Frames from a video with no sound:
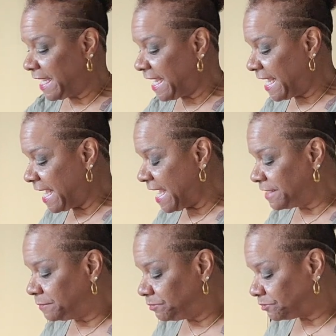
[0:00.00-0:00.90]

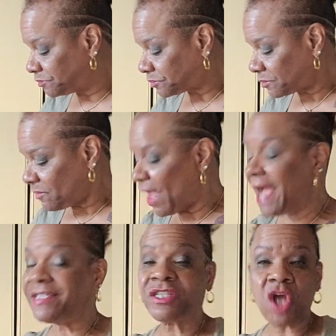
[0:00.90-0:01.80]
and
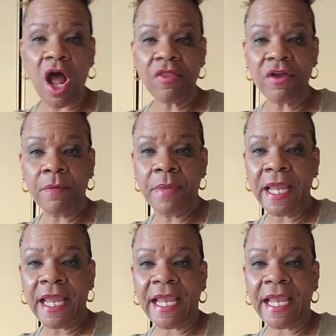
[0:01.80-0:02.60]
I saw them